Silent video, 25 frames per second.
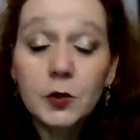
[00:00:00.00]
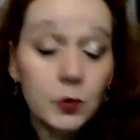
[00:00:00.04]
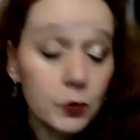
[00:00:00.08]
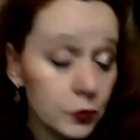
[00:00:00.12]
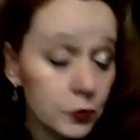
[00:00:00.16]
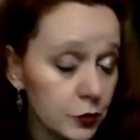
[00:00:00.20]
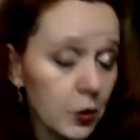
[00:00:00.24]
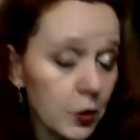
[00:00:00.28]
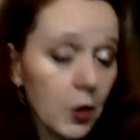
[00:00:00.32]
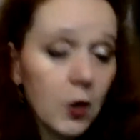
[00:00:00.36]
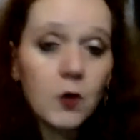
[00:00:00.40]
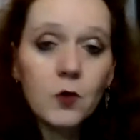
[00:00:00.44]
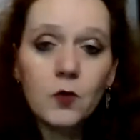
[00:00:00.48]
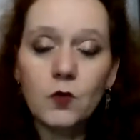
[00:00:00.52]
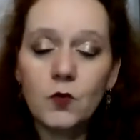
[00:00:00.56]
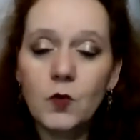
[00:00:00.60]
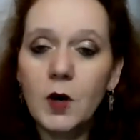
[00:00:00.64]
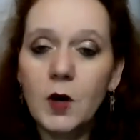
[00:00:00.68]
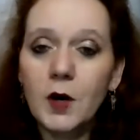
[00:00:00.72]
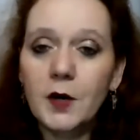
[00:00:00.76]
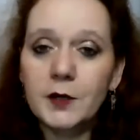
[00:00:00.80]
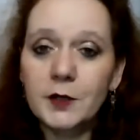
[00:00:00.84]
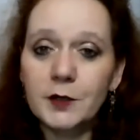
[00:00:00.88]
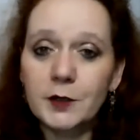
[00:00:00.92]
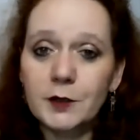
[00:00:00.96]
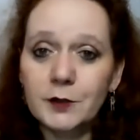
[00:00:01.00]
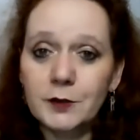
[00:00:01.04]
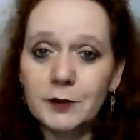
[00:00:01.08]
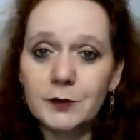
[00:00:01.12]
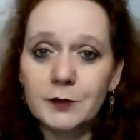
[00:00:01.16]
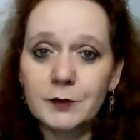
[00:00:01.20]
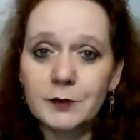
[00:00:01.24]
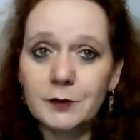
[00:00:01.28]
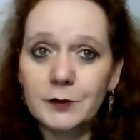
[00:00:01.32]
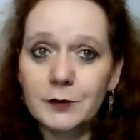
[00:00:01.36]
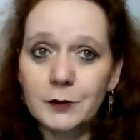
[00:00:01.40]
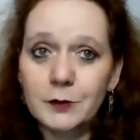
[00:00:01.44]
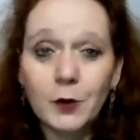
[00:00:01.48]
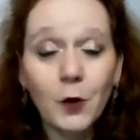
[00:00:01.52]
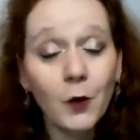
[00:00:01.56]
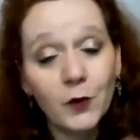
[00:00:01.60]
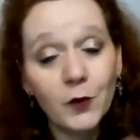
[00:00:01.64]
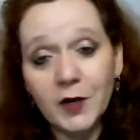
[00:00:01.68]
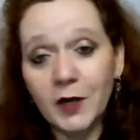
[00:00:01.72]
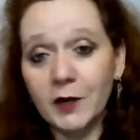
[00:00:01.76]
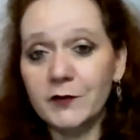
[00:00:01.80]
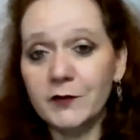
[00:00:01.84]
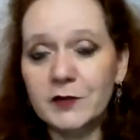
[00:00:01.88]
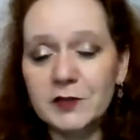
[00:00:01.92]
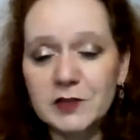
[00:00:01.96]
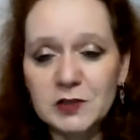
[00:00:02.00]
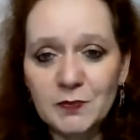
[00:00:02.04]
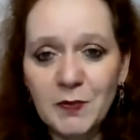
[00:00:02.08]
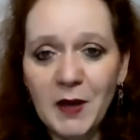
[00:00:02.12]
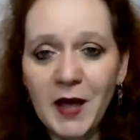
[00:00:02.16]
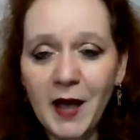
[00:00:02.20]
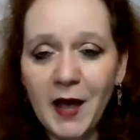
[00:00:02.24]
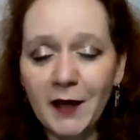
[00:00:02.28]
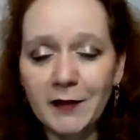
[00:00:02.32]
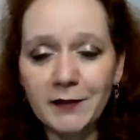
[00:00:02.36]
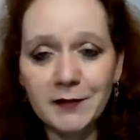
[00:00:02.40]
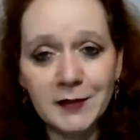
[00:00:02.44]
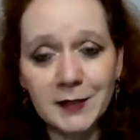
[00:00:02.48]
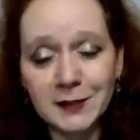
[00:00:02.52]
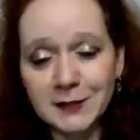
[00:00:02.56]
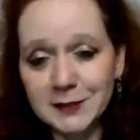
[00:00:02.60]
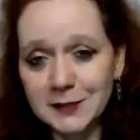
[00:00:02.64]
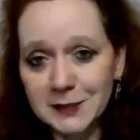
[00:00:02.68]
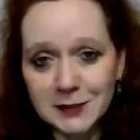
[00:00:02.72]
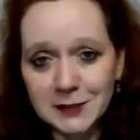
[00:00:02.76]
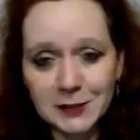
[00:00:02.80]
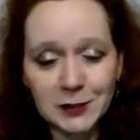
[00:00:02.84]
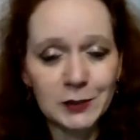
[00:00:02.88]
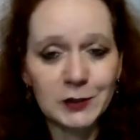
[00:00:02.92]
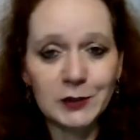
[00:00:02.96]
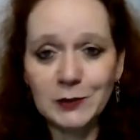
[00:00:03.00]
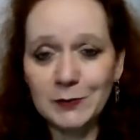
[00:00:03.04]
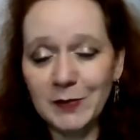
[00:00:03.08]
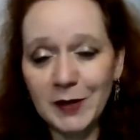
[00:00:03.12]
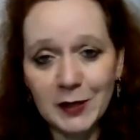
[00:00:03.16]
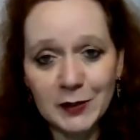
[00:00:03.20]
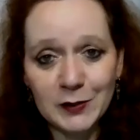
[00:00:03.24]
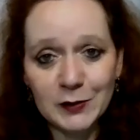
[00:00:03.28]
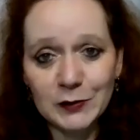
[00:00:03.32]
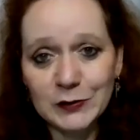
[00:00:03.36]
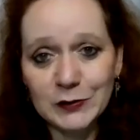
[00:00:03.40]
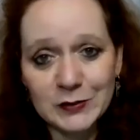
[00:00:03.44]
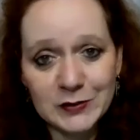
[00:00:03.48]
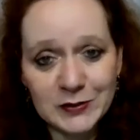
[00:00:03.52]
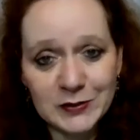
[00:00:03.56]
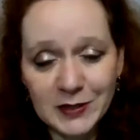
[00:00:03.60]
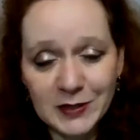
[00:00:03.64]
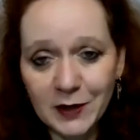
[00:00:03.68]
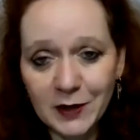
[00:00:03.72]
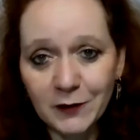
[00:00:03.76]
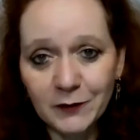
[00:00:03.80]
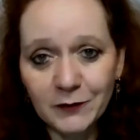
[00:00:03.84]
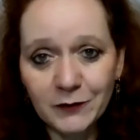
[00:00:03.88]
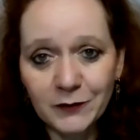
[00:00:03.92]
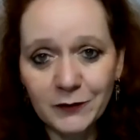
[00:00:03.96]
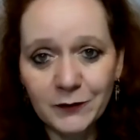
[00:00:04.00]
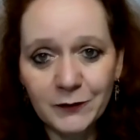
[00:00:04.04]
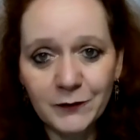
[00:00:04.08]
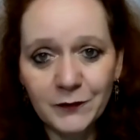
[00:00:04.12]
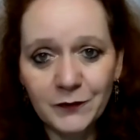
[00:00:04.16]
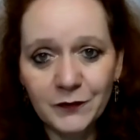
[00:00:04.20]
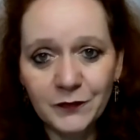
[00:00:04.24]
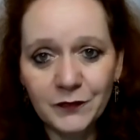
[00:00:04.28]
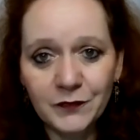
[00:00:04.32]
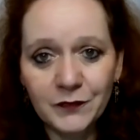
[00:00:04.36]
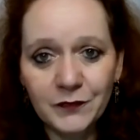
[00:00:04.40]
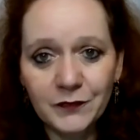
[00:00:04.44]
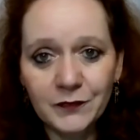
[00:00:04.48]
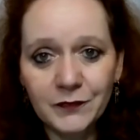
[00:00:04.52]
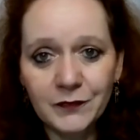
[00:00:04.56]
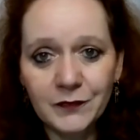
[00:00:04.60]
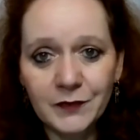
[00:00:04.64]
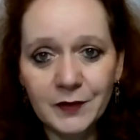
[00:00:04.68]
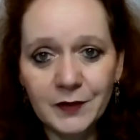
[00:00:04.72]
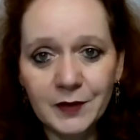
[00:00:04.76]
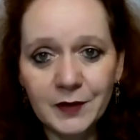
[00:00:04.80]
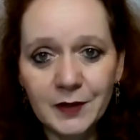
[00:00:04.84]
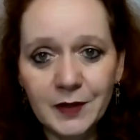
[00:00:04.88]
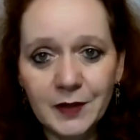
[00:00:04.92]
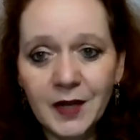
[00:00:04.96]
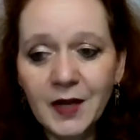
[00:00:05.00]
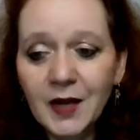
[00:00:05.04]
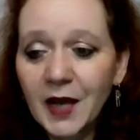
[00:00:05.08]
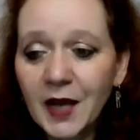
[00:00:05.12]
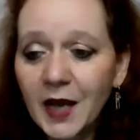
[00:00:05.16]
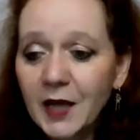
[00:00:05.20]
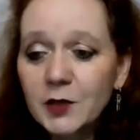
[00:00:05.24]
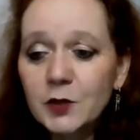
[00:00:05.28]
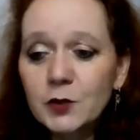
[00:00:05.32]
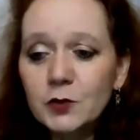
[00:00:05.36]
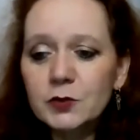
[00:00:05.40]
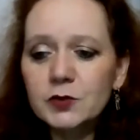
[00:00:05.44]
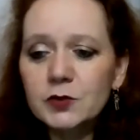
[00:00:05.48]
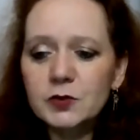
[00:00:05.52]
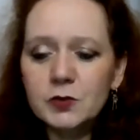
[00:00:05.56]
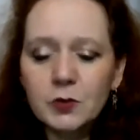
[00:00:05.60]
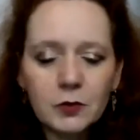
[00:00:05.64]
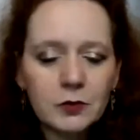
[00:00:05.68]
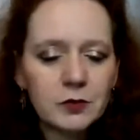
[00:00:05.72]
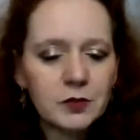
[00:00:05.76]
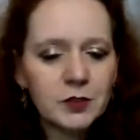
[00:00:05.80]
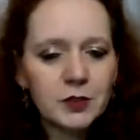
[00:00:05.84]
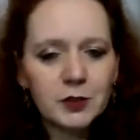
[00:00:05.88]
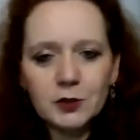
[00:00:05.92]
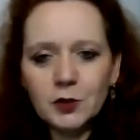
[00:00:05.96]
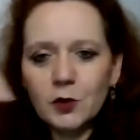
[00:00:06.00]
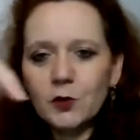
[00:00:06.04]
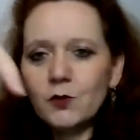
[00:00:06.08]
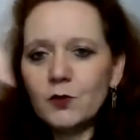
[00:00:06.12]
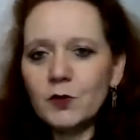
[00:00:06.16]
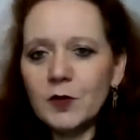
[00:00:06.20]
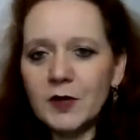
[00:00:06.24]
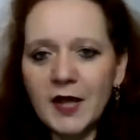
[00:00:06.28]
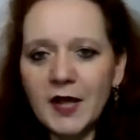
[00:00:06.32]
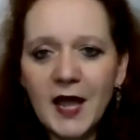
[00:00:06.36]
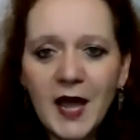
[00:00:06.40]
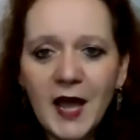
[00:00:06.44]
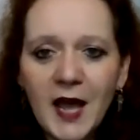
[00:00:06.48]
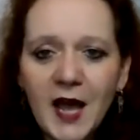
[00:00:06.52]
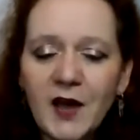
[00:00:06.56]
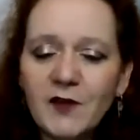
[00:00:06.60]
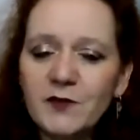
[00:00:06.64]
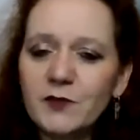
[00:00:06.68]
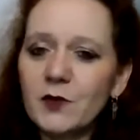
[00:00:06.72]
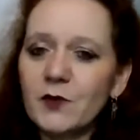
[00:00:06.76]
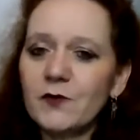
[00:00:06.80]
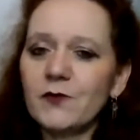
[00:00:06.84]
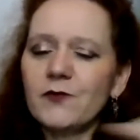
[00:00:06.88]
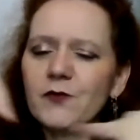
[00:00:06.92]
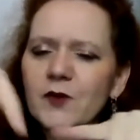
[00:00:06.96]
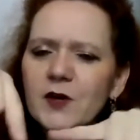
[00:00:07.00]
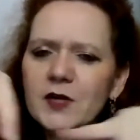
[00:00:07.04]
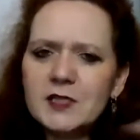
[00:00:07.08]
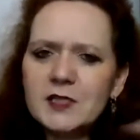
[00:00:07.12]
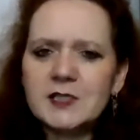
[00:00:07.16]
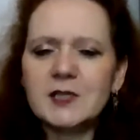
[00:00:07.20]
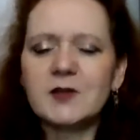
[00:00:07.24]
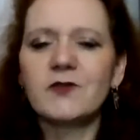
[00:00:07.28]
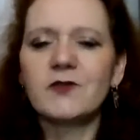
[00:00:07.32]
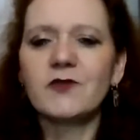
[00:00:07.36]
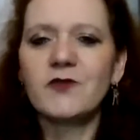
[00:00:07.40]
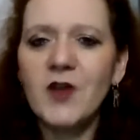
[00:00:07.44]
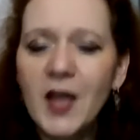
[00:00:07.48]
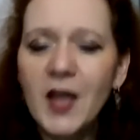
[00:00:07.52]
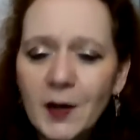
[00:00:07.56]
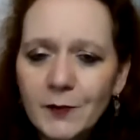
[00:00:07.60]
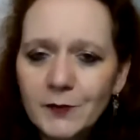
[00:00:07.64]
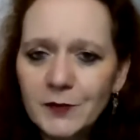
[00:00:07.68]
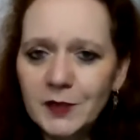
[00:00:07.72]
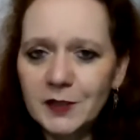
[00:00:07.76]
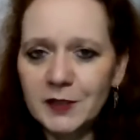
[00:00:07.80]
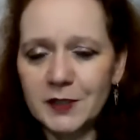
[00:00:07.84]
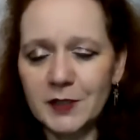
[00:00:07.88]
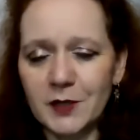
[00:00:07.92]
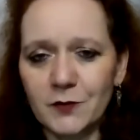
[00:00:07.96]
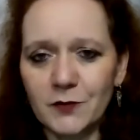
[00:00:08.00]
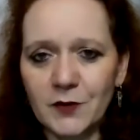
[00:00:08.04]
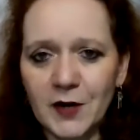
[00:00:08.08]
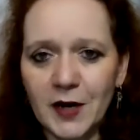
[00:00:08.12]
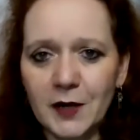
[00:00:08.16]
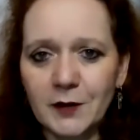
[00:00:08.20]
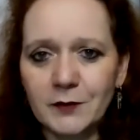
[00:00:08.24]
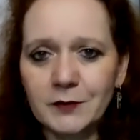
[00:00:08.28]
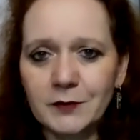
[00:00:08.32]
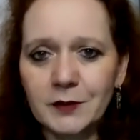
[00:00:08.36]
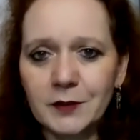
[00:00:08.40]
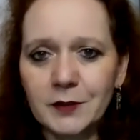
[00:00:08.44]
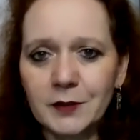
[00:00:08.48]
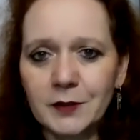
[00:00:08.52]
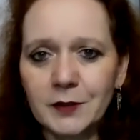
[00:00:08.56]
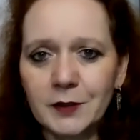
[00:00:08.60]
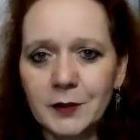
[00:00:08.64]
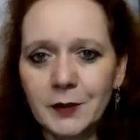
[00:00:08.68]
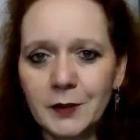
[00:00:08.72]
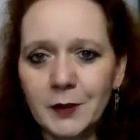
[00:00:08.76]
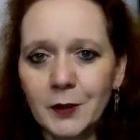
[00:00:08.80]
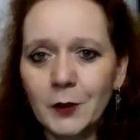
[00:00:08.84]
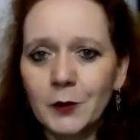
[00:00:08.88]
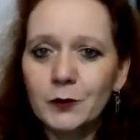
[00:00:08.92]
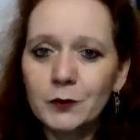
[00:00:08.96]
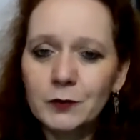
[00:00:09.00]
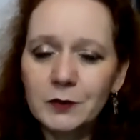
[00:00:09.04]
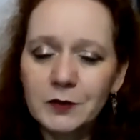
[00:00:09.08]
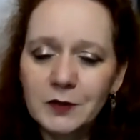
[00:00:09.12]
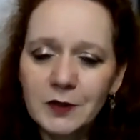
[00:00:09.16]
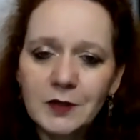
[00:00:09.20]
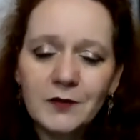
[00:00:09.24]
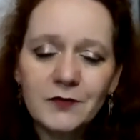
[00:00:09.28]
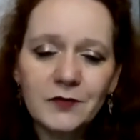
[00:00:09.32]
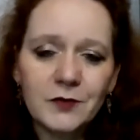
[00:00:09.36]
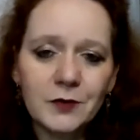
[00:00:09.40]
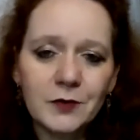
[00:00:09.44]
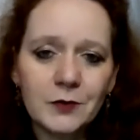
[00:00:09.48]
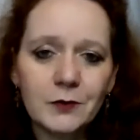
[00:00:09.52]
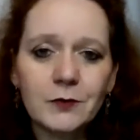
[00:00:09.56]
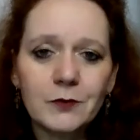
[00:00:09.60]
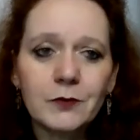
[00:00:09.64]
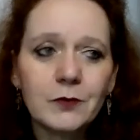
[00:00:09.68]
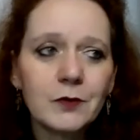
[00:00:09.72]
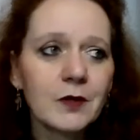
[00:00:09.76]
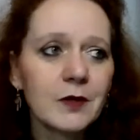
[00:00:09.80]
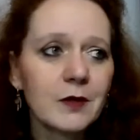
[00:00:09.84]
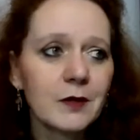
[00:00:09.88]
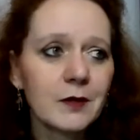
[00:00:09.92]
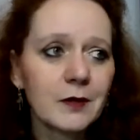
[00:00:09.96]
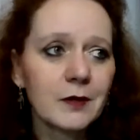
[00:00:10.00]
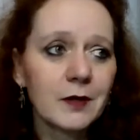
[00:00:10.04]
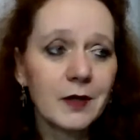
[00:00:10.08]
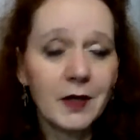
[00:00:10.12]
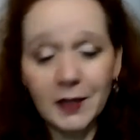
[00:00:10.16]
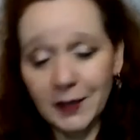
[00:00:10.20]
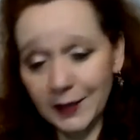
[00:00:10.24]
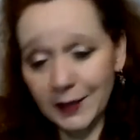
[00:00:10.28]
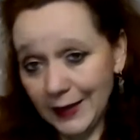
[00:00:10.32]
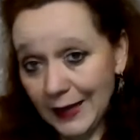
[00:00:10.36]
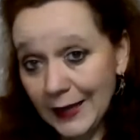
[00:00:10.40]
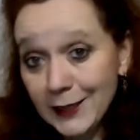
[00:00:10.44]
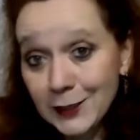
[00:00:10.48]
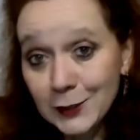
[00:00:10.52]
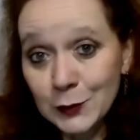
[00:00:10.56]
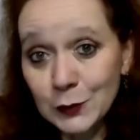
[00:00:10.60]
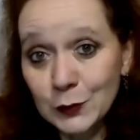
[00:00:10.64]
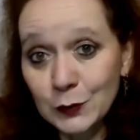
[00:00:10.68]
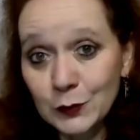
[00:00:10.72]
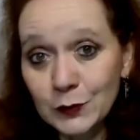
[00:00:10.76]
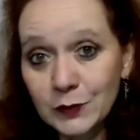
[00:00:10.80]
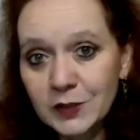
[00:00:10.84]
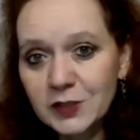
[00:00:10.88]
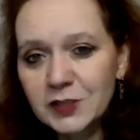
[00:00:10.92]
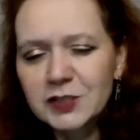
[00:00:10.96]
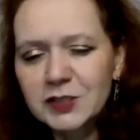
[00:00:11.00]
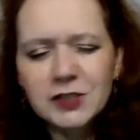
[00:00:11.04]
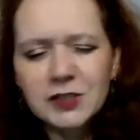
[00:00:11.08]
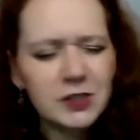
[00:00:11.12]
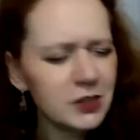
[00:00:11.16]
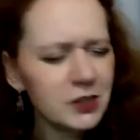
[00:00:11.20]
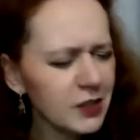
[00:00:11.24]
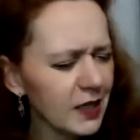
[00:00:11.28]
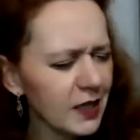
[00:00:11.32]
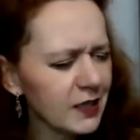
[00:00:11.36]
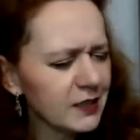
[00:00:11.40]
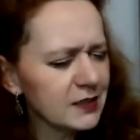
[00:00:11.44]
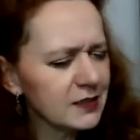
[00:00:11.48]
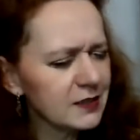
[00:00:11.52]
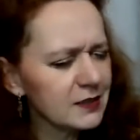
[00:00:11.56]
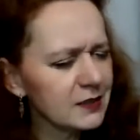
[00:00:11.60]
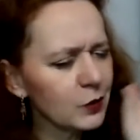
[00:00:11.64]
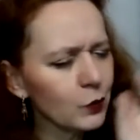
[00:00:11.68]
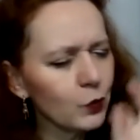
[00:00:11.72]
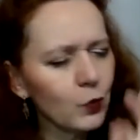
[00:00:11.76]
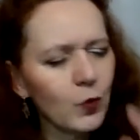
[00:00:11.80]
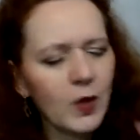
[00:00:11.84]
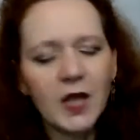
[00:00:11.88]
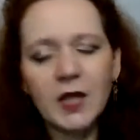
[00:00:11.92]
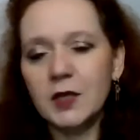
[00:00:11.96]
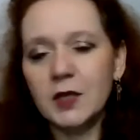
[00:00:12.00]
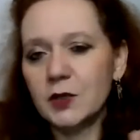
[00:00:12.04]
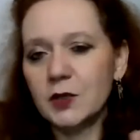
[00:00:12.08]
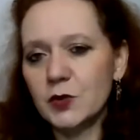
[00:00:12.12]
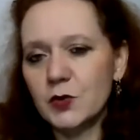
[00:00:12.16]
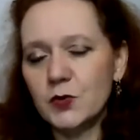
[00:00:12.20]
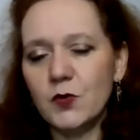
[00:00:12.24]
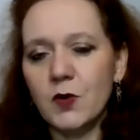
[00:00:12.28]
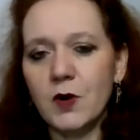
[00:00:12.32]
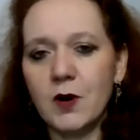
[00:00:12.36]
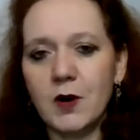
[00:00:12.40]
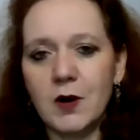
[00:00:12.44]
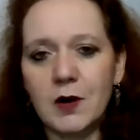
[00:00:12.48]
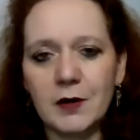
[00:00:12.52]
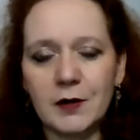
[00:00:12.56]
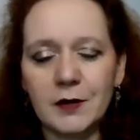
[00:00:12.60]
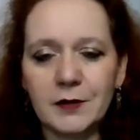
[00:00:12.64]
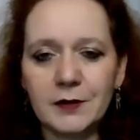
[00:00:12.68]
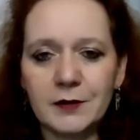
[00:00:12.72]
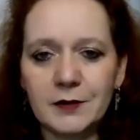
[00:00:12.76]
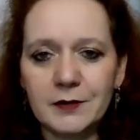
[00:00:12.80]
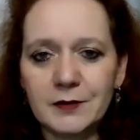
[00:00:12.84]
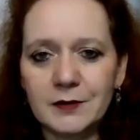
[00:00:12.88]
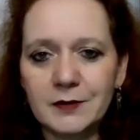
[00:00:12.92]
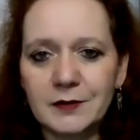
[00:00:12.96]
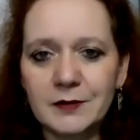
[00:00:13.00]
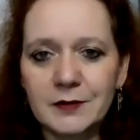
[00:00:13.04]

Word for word: You don't want to go down this path necessarily by yourself. And you certainly don't want to have your friends and family around who love you and like you just the way you are.